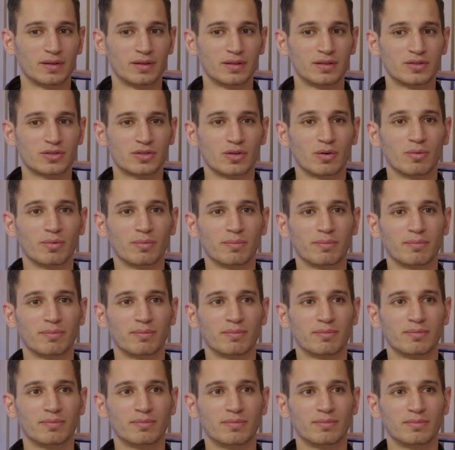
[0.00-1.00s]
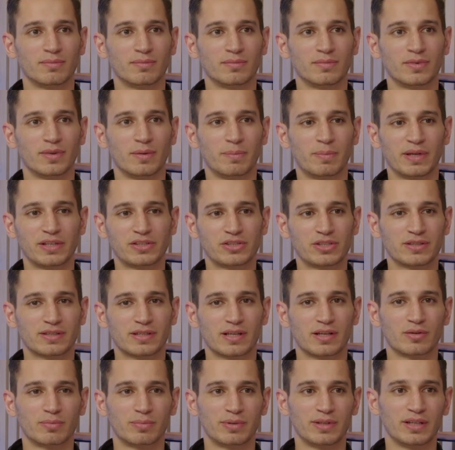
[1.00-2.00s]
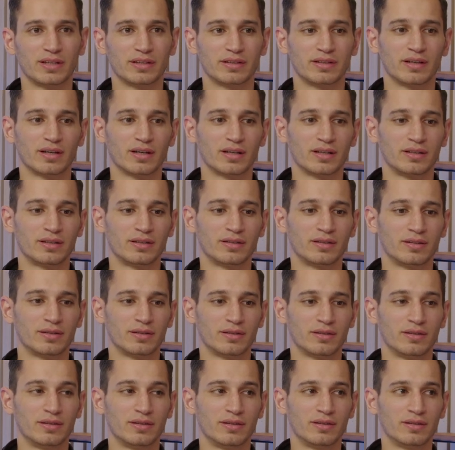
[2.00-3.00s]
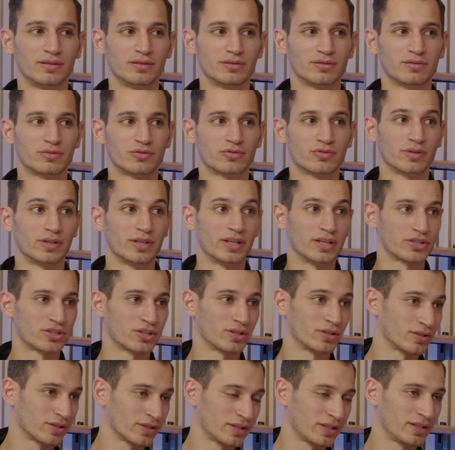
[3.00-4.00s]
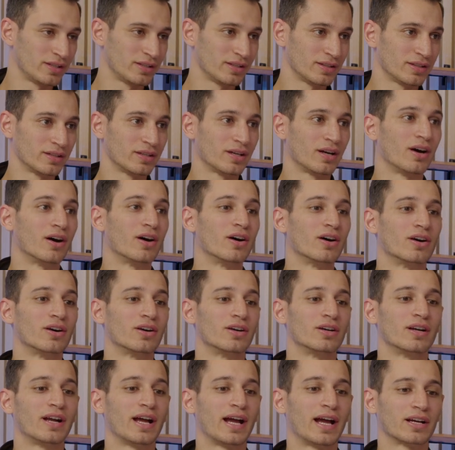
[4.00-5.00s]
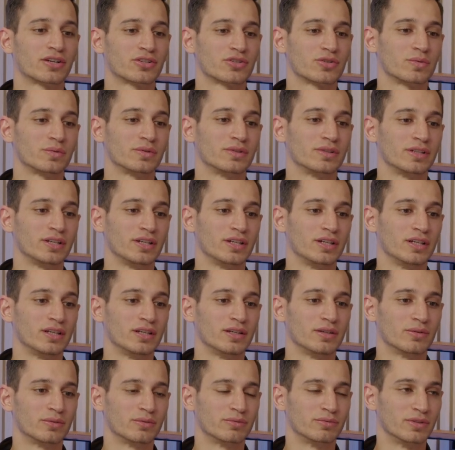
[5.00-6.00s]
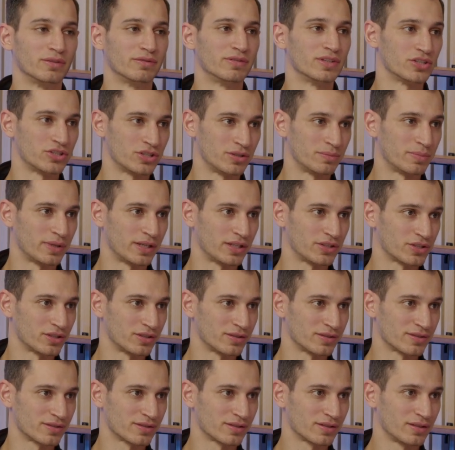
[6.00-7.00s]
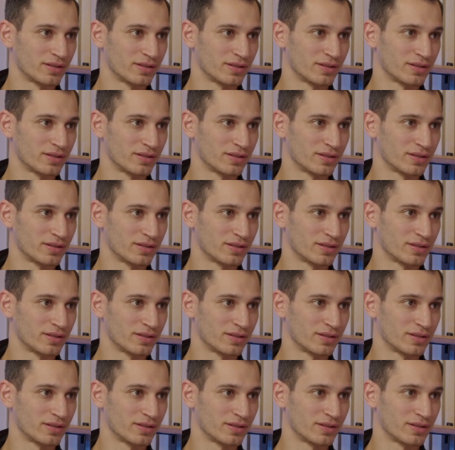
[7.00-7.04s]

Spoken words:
So the patients that are being done traditionally are actually revision patients.